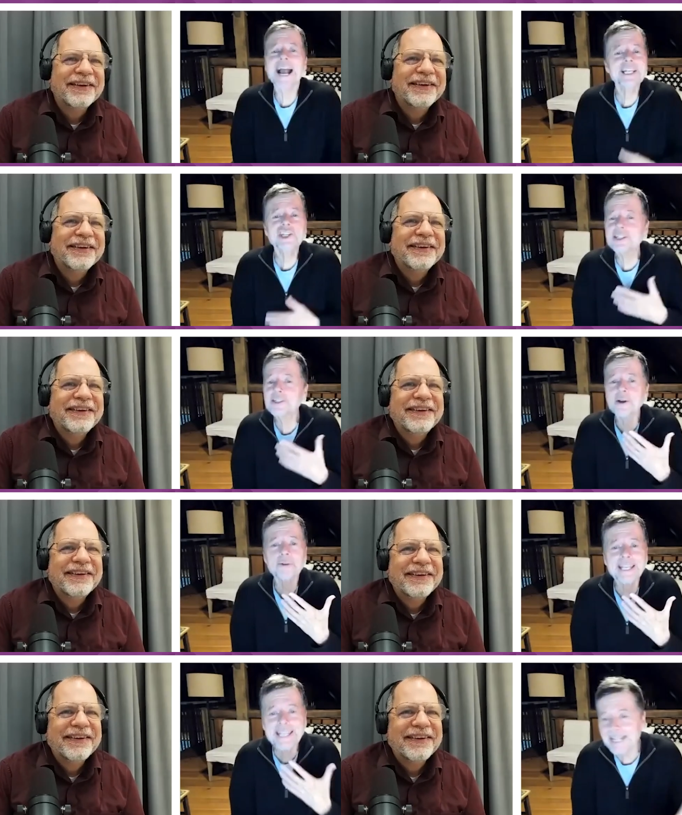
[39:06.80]
Speaker 1: I just
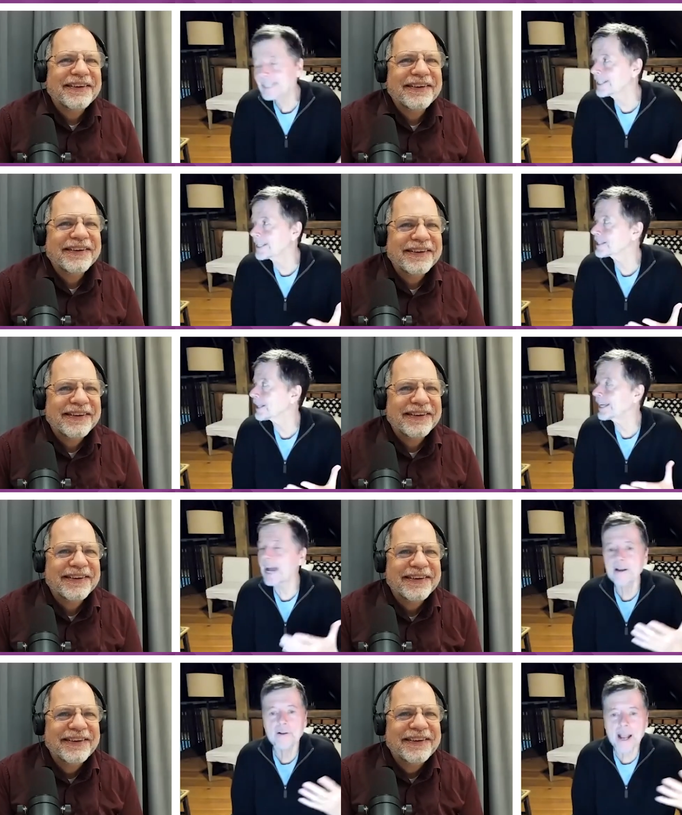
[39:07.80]
don't get this. Like
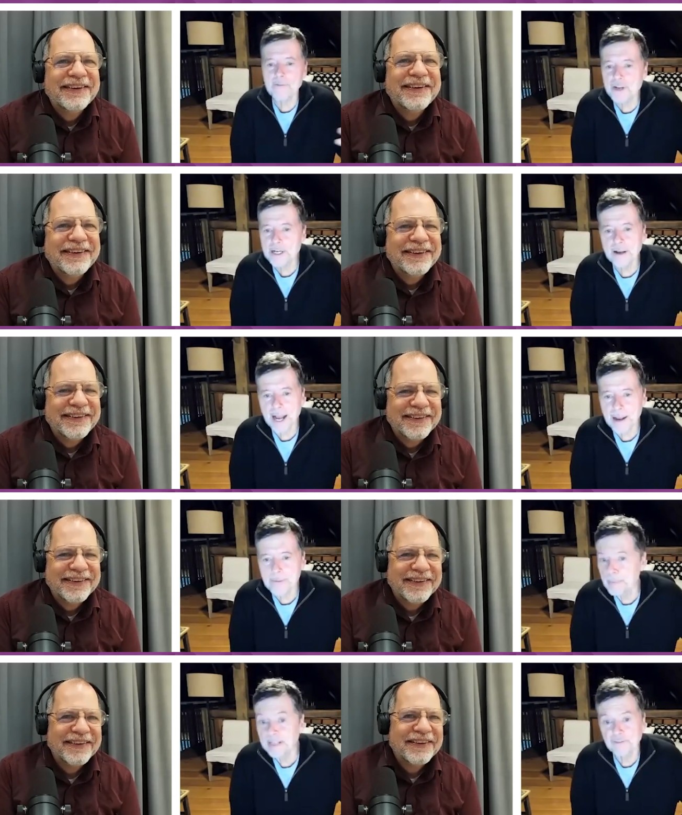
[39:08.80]
I'm a
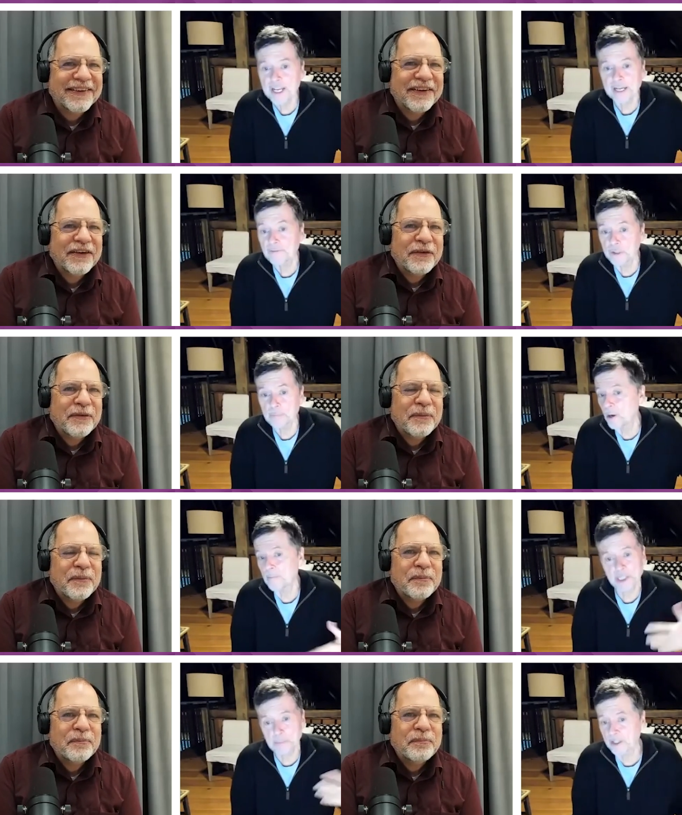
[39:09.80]
big fan of football,
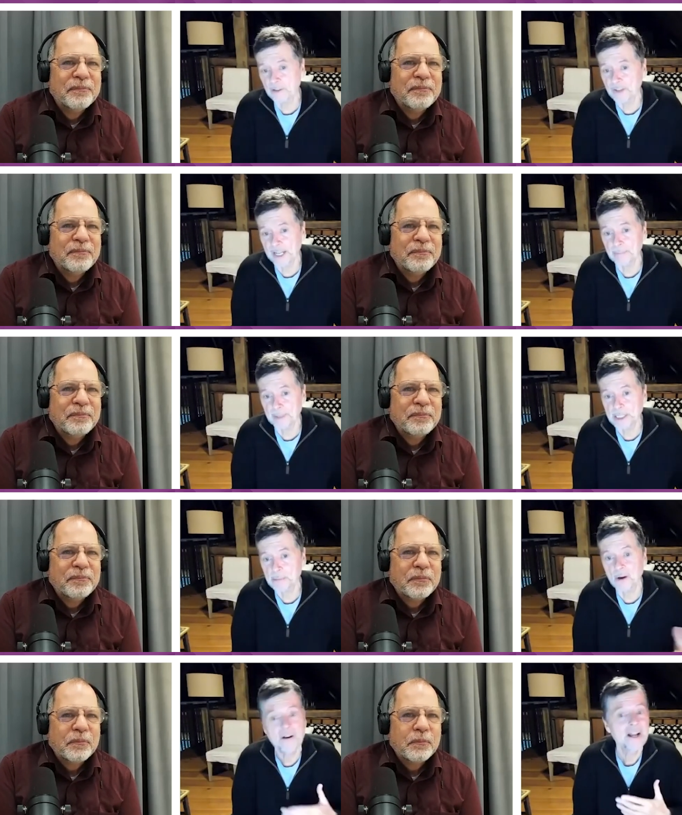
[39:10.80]
much bigger fan of
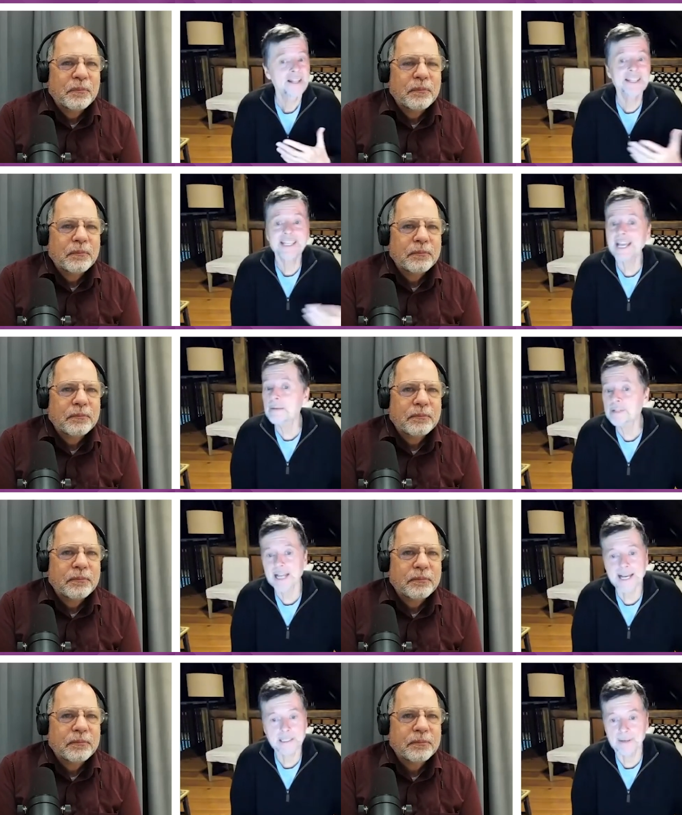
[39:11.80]
baseball. The games
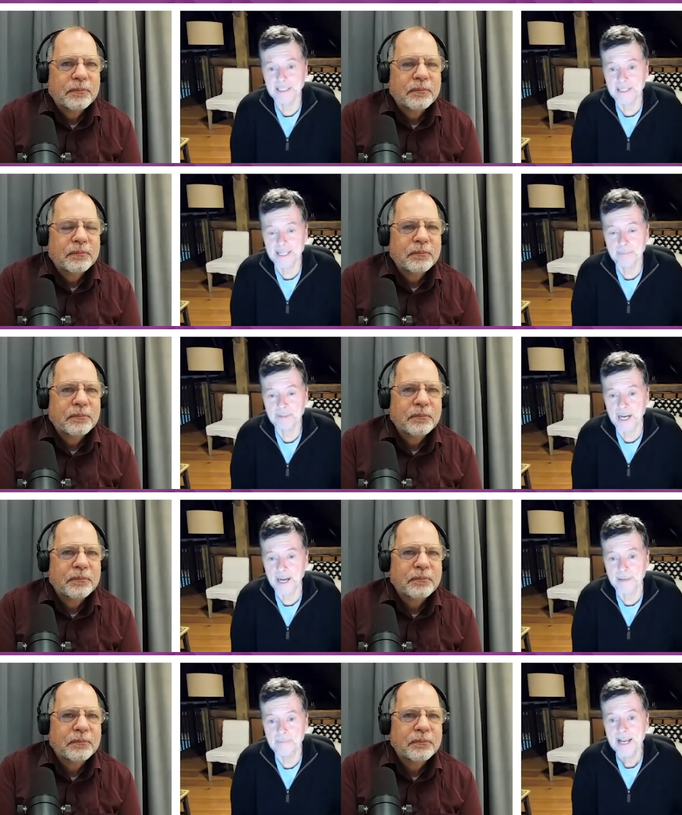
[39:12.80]
last about the same
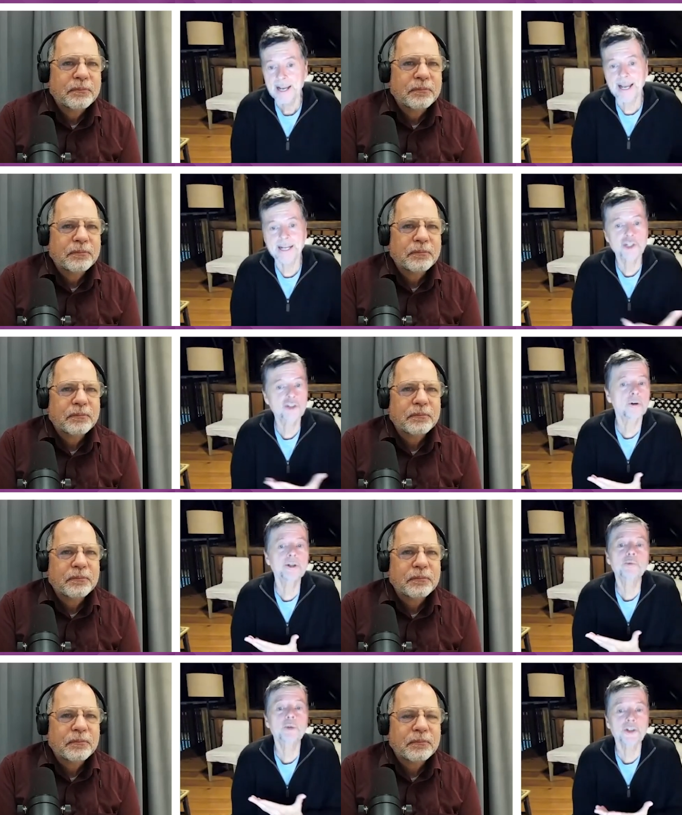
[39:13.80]
time. And as
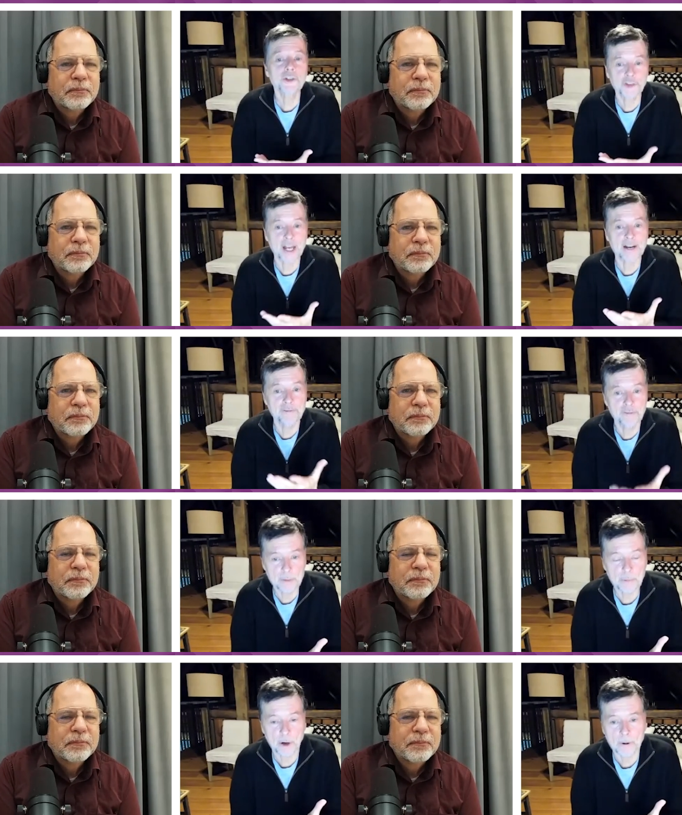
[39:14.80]
George Will said of
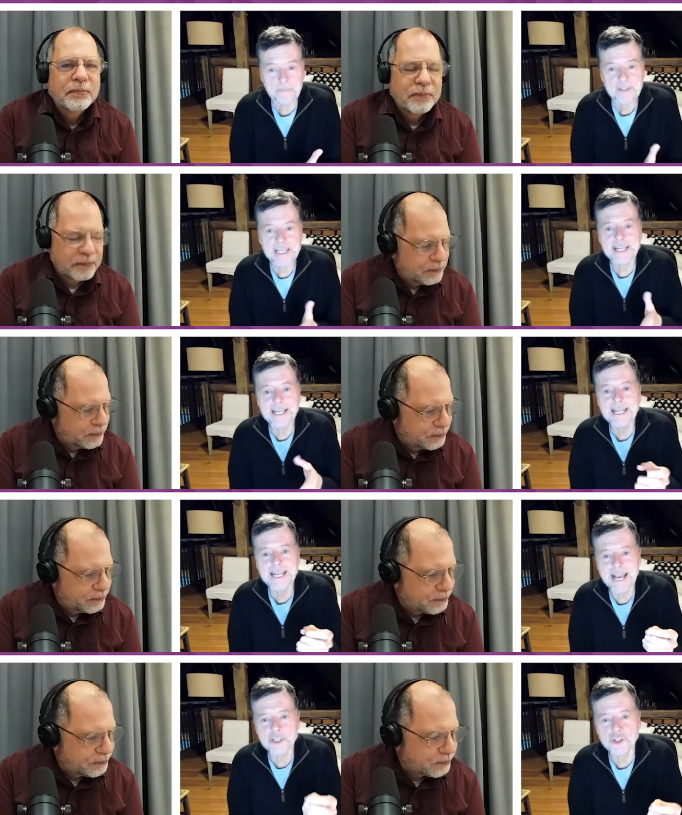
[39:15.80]
football, it
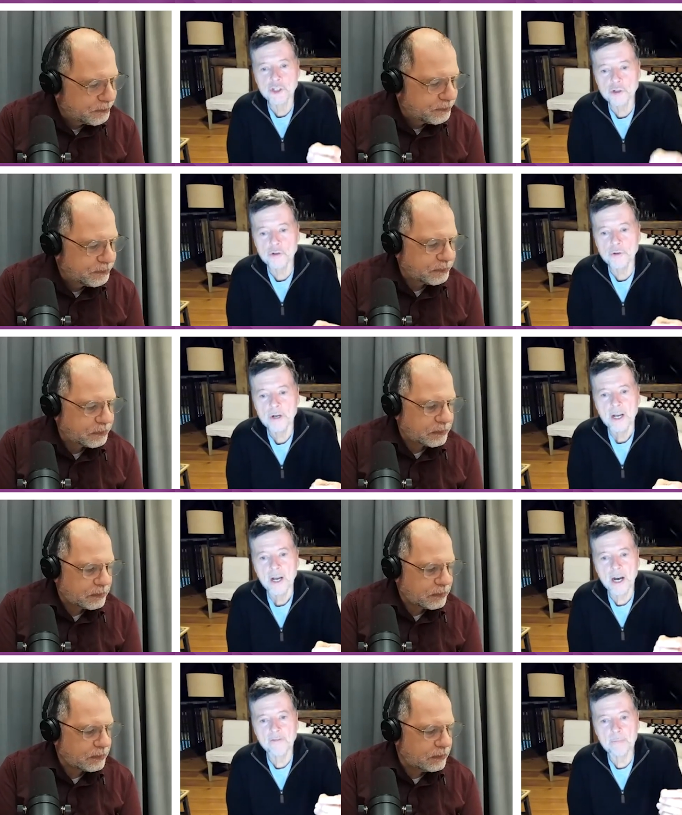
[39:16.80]
has two
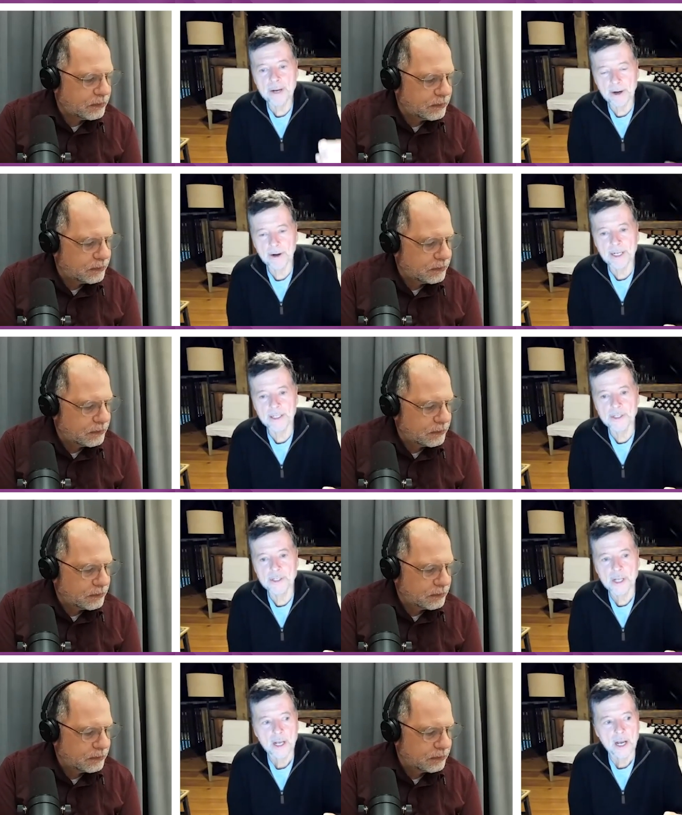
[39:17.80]
of
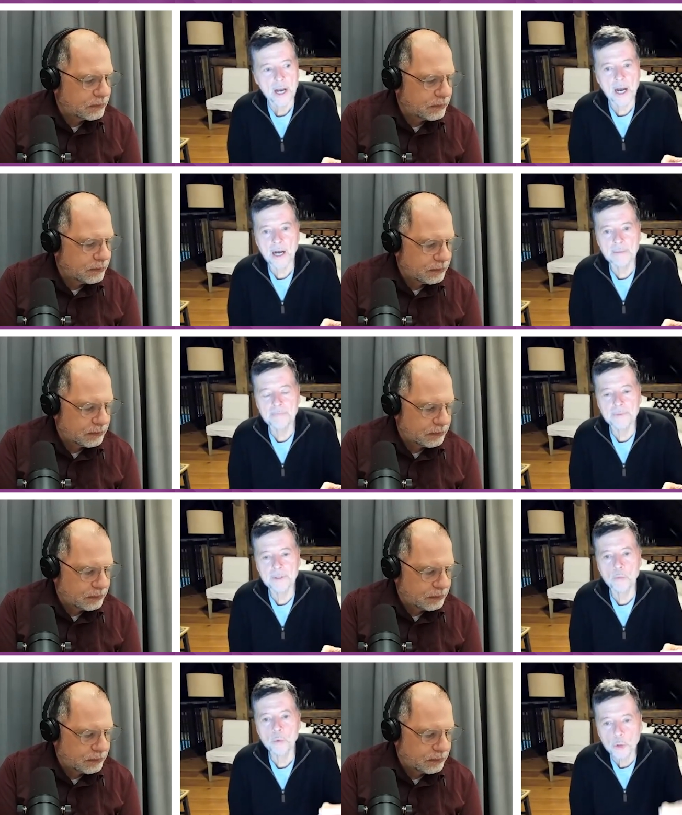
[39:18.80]
America's
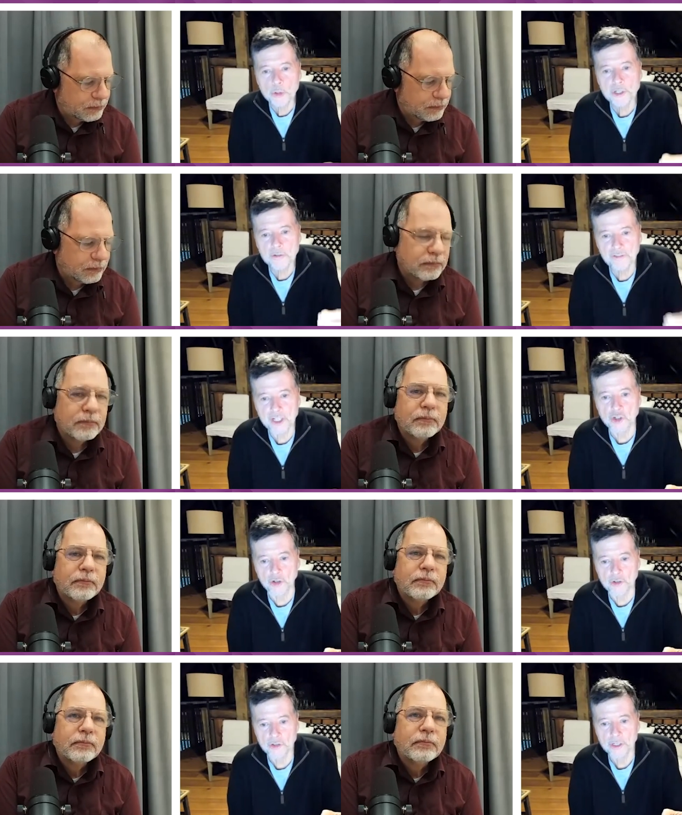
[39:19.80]
worst
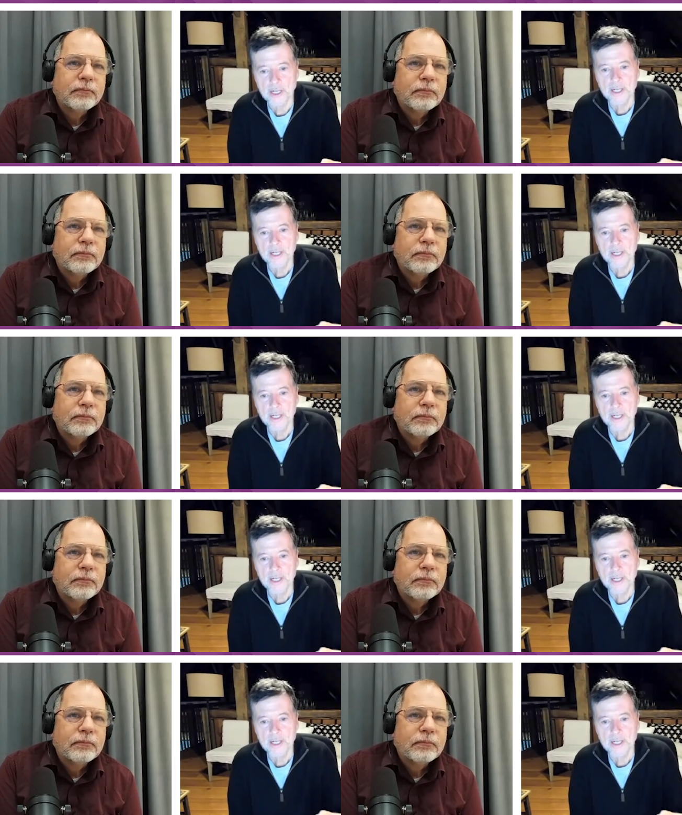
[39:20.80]
features.